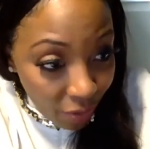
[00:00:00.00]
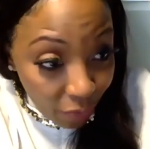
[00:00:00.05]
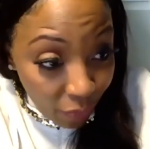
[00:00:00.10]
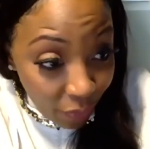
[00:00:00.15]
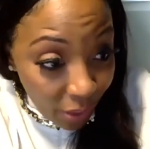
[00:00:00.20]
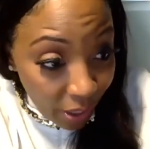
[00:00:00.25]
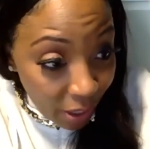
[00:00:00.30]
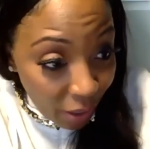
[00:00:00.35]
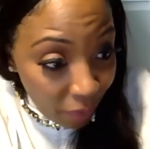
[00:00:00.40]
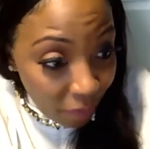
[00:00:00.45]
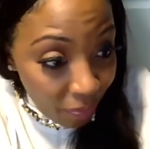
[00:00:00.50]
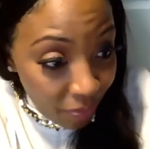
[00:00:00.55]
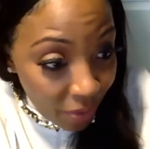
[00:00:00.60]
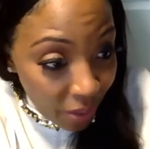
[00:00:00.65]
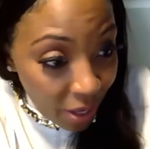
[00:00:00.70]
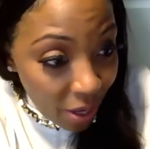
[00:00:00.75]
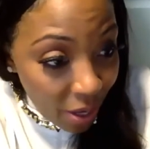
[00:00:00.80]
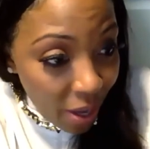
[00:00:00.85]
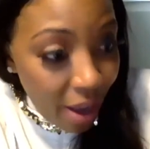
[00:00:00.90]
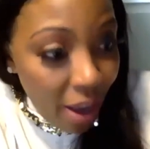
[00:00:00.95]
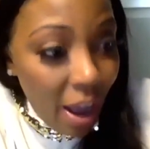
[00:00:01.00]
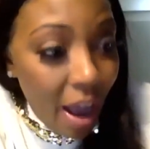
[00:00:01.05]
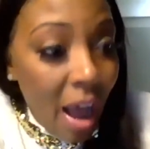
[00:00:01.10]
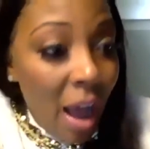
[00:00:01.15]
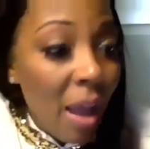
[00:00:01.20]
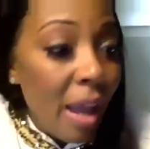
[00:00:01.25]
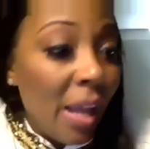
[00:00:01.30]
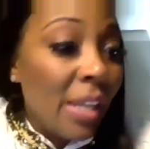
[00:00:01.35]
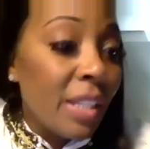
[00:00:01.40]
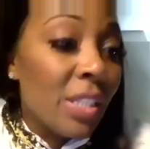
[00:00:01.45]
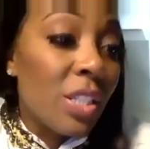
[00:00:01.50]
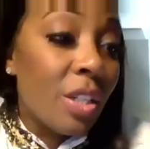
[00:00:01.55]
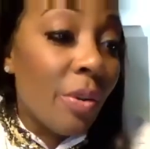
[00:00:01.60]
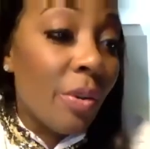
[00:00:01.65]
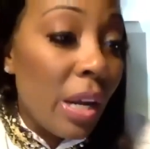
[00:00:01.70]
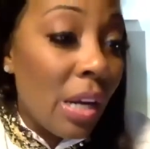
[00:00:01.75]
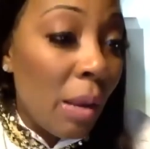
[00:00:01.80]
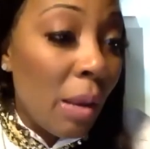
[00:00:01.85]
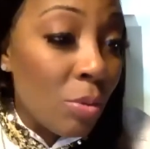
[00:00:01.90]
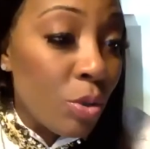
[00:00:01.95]
Well, I
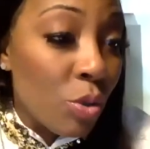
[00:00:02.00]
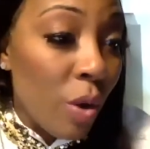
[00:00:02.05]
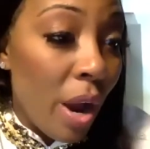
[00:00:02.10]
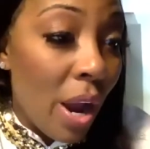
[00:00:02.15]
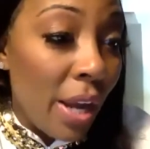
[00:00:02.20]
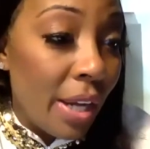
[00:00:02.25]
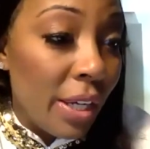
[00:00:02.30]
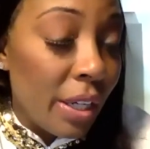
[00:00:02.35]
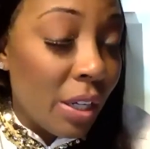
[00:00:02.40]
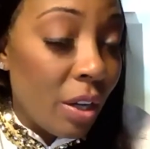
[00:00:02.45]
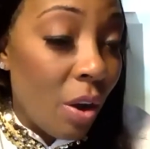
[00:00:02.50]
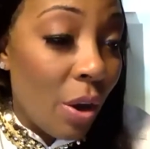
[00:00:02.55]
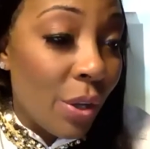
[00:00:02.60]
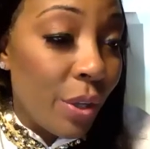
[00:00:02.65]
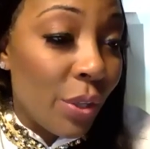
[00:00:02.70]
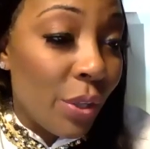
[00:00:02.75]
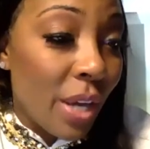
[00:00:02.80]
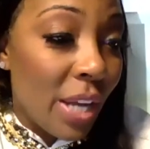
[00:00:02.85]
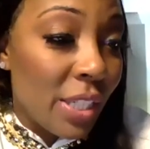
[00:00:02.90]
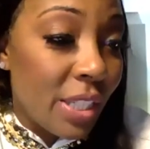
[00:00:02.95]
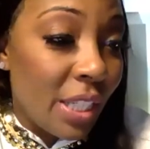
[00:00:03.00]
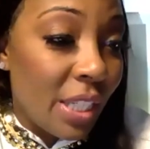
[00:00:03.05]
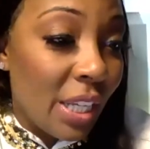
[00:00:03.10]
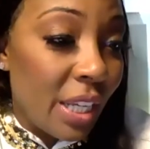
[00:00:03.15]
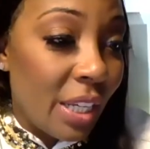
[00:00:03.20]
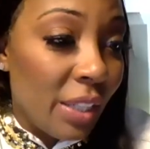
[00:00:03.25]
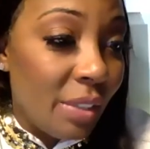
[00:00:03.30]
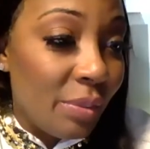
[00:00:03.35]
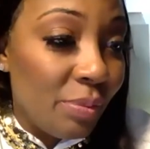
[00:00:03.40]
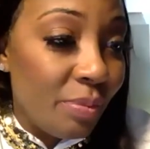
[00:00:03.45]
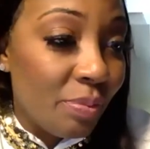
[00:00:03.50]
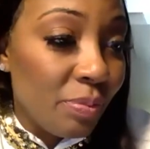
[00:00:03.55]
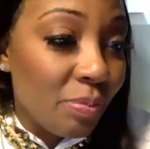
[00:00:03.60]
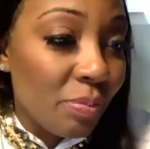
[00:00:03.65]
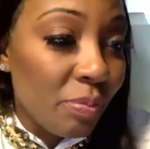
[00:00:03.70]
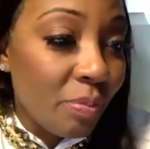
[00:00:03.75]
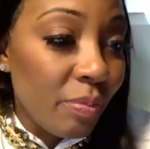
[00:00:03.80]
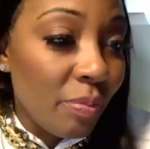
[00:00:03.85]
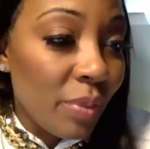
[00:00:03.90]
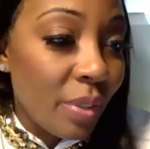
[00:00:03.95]
Instagram. I'm trying to call you guys in.
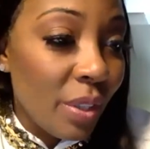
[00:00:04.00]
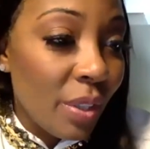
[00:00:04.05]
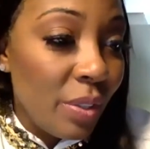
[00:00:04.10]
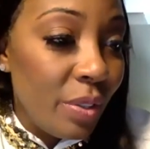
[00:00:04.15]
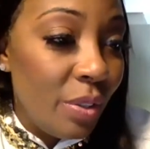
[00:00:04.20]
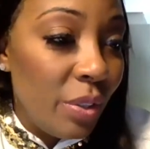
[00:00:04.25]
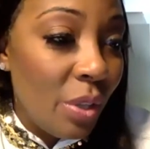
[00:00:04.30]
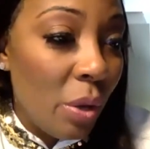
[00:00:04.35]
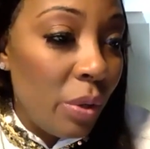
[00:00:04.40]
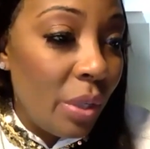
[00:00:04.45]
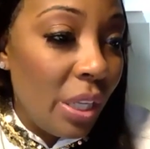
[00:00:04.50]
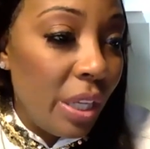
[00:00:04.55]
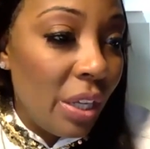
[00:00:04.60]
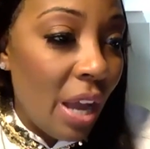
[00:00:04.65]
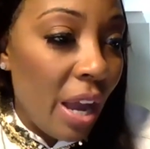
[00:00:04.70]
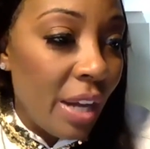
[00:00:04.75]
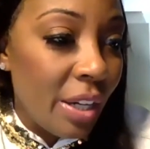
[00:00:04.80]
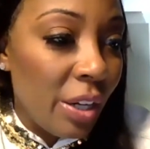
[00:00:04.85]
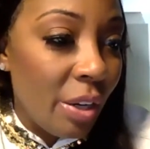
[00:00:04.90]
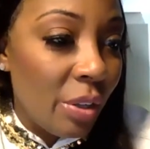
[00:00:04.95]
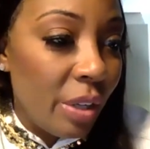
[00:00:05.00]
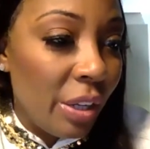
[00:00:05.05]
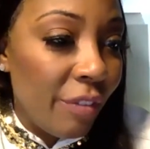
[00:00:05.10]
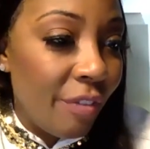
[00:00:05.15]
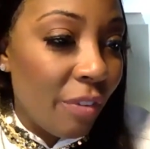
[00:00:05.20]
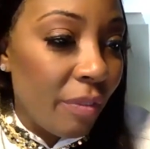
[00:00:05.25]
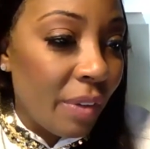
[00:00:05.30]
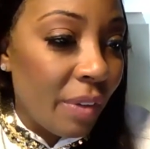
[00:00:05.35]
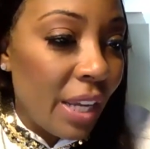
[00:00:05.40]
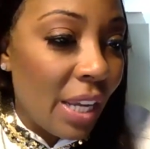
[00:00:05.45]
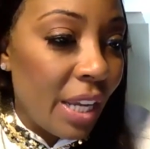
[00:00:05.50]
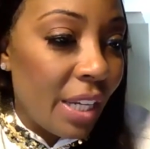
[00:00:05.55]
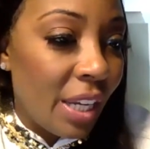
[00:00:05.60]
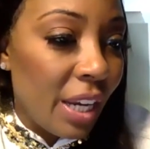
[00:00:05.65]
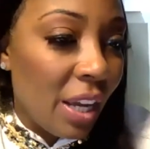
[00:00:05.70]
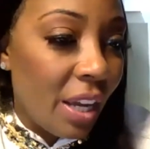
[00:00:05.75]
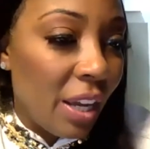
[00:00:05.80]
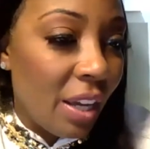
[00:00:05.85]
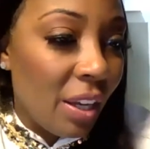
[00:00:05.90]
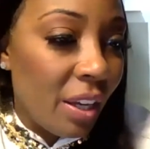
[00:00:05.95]
Noni, hi Noni from
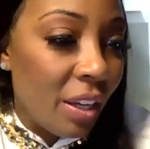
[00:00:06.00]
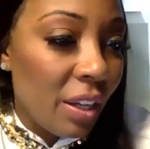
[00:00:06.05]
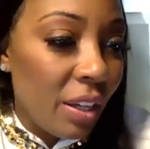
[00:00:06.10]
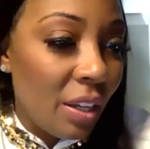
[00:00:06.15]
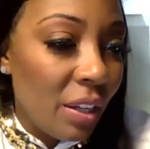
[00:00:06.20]
Kenya